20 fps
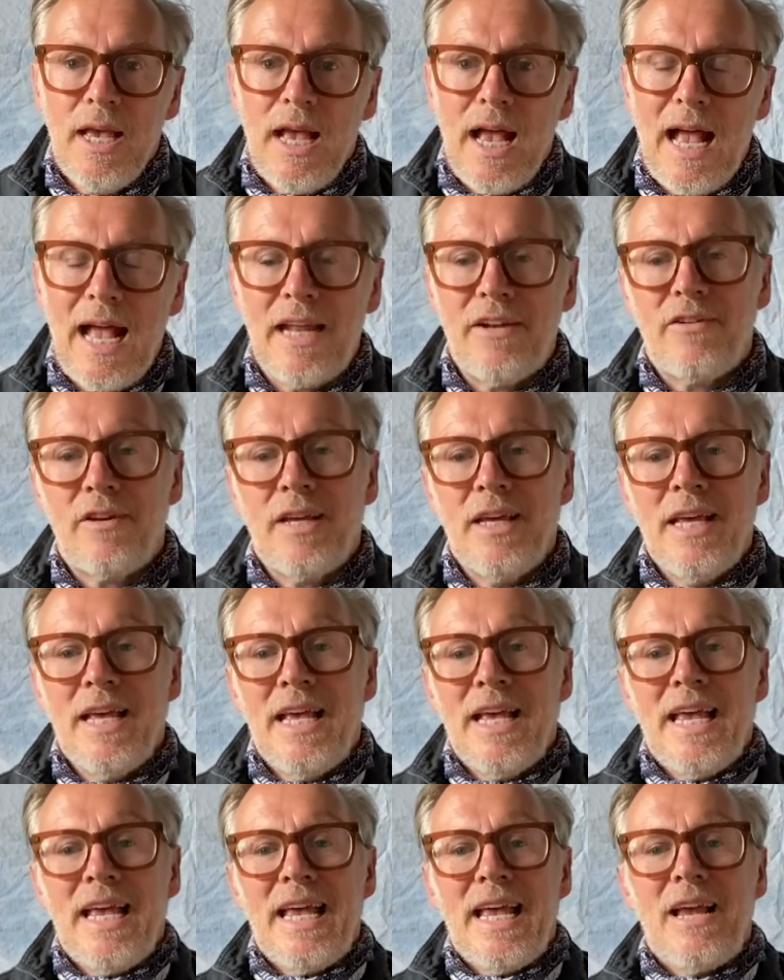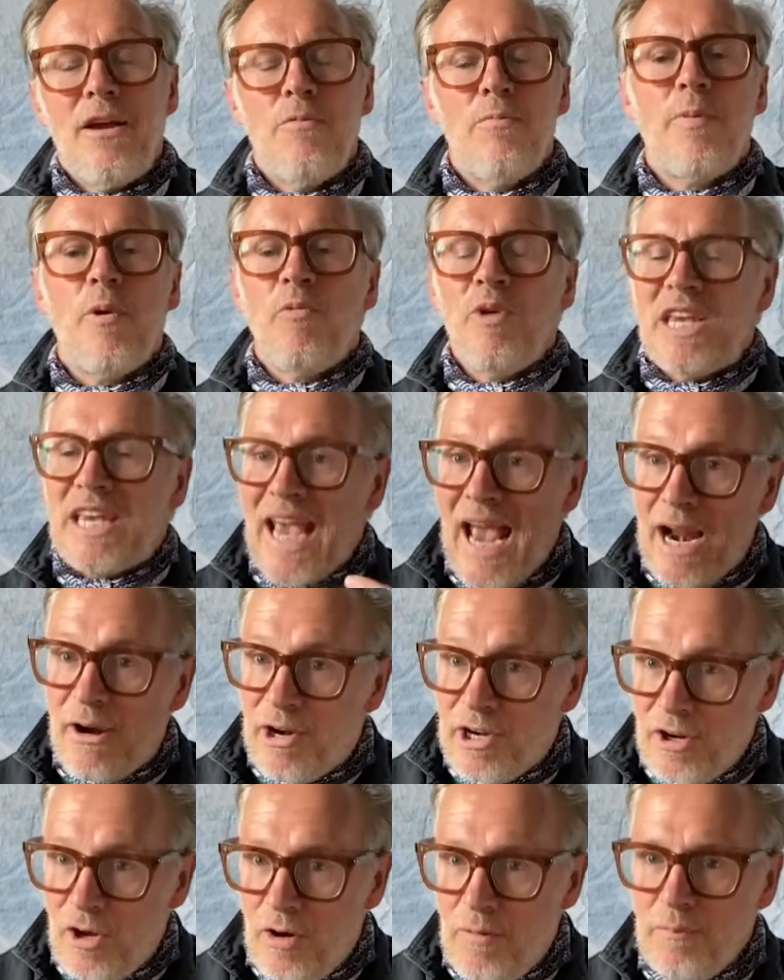But we
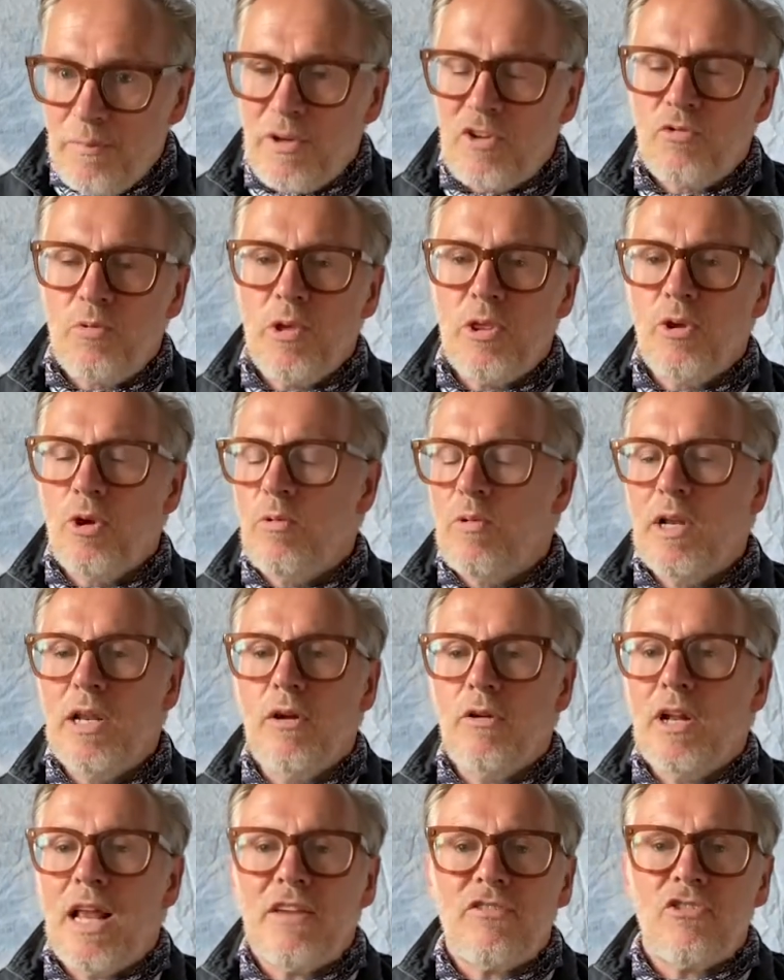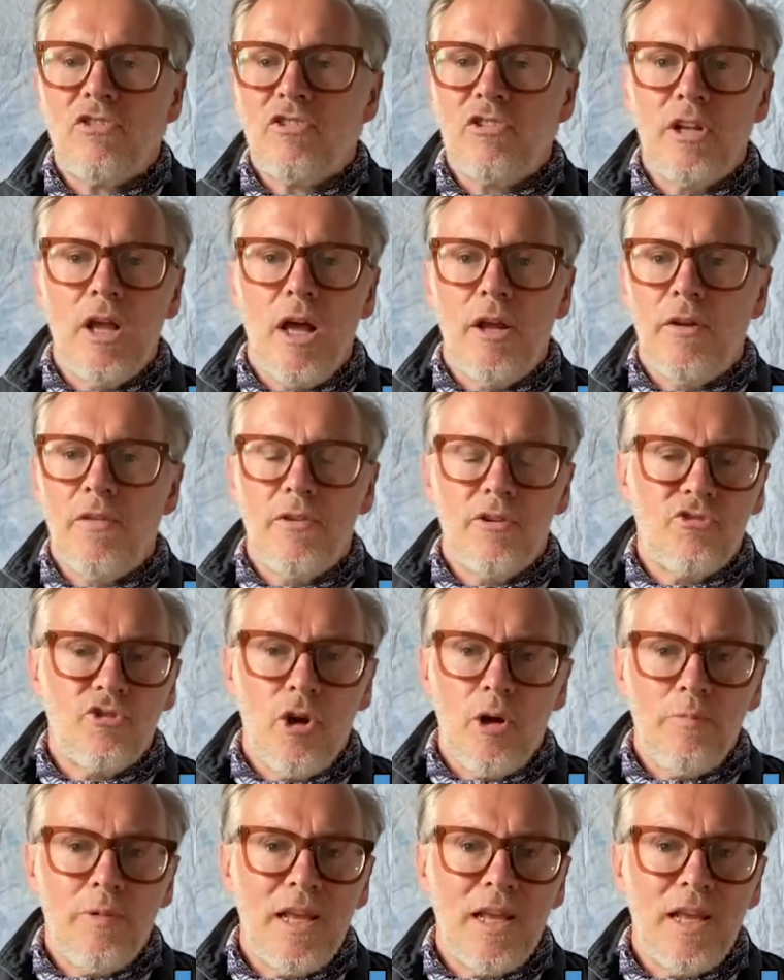carried on because we thought, well, look, let's just learn on the job.